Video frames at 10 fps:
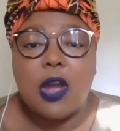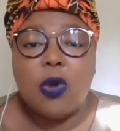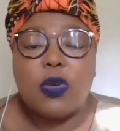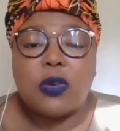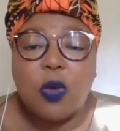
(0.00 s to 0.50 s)

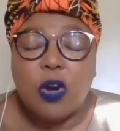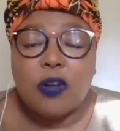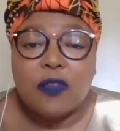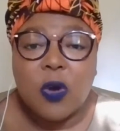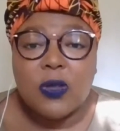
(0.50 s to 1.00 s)
With all
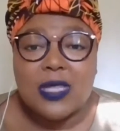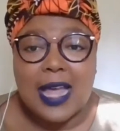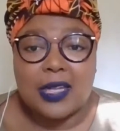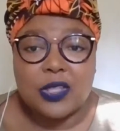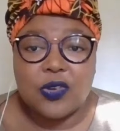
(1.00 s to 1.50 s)
of those
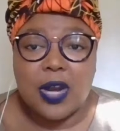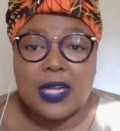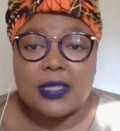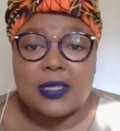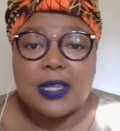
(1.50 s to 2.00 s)
other
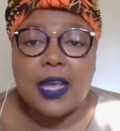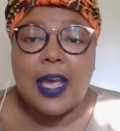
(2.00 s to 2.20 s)
drugs?